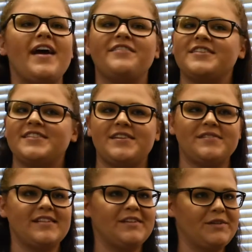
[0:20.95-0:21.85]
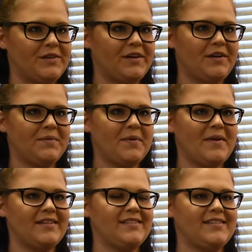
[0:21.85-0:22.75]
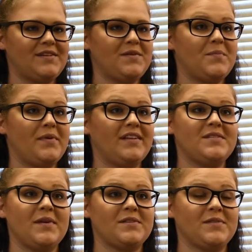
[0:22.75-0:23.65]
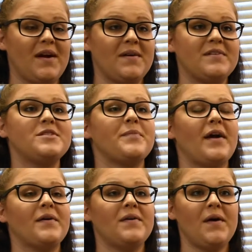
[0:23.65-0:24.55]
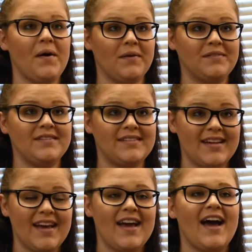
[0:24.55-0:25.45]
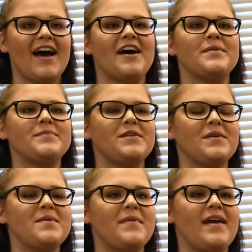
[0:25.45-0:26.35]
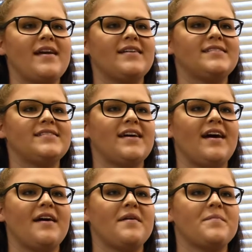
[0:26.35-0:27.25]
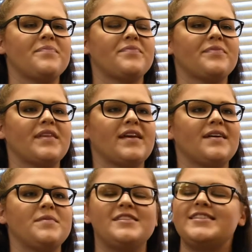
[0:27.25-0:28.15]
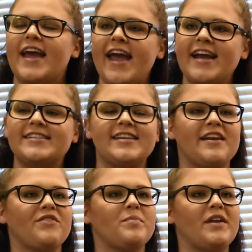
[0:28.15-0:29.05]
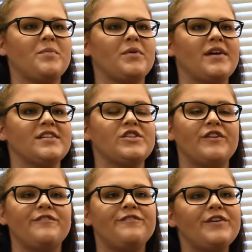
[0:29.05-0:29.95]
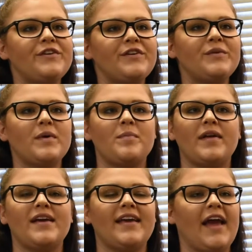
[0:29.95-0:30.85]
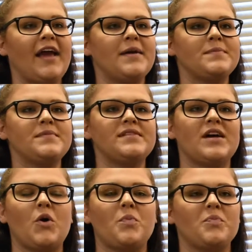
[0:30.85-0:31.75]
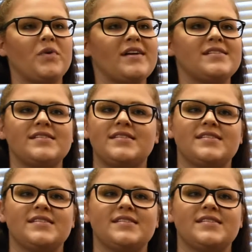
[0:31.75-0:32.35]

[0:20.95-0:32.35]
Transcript: Ever since I was a little girl, we went to Billy's restaurant, which my uncle owns. Um, so he makes um, steaks and everybody brings good food. We play games, open presents.